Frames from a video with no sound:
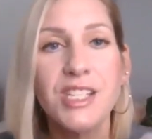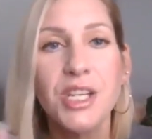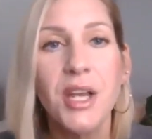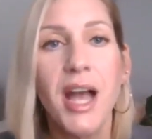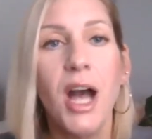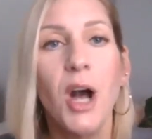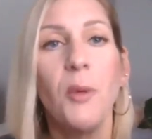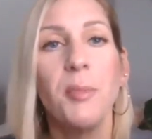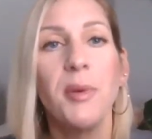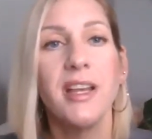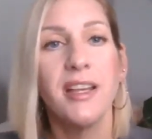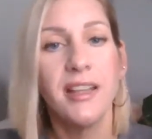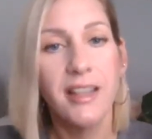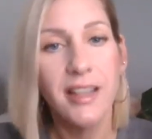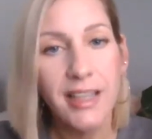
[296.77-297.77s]
to help
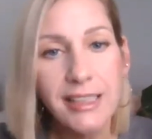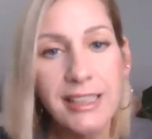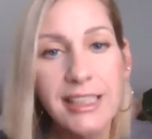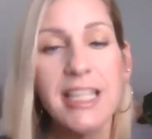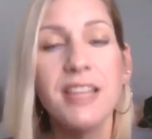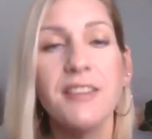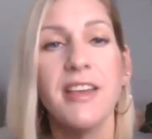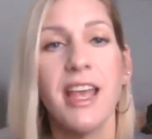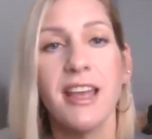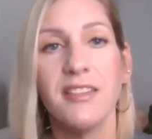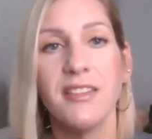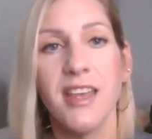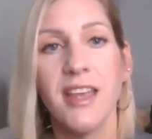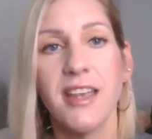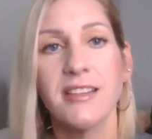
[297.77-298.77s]

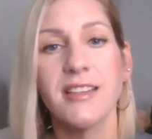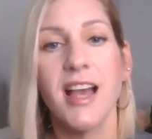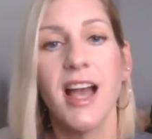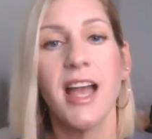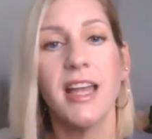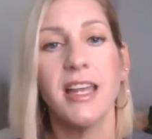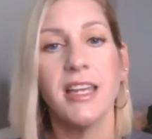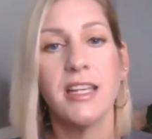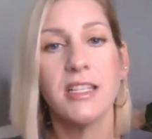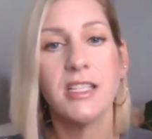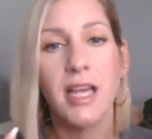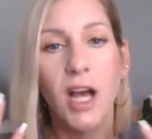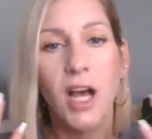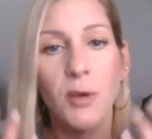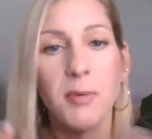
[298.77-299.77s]
alleviate the anxiety,
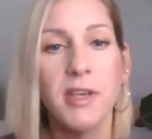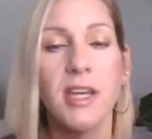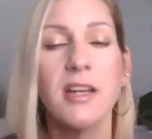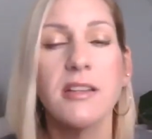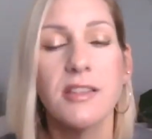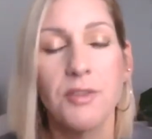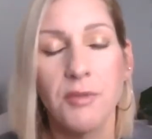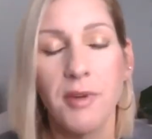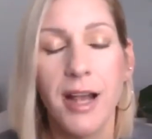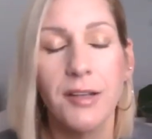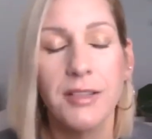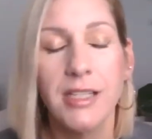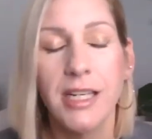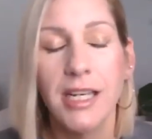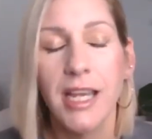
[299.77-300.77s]
to help get us
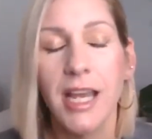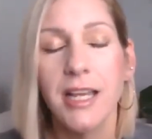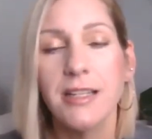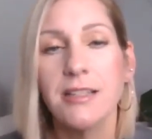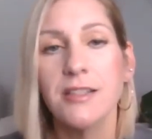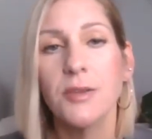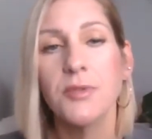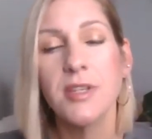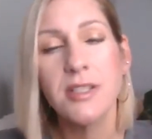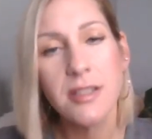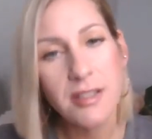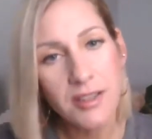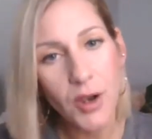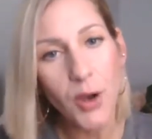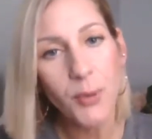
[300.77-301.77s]
grounded again. So this
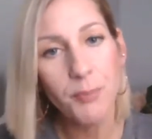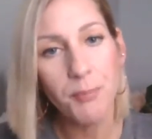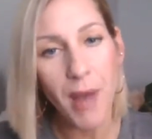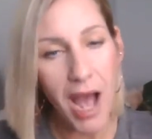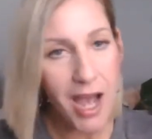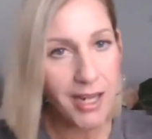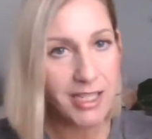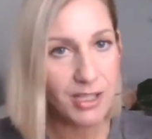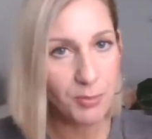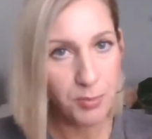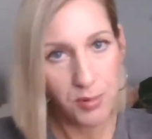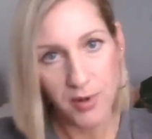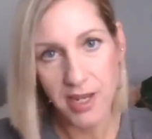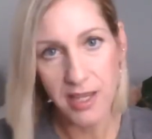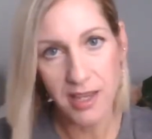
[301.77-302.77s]
is called box
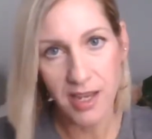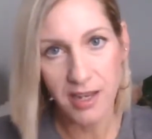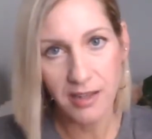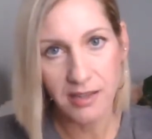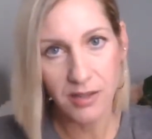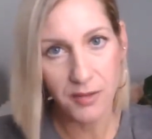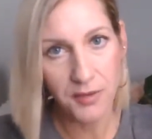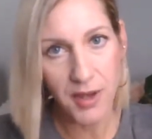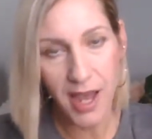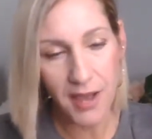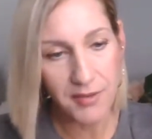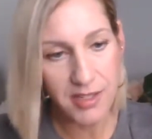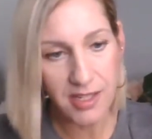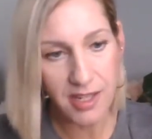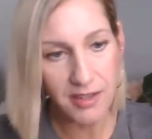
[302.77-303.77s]
breathing. So if you
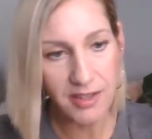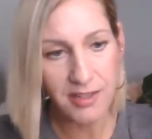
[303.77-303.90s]
haven't done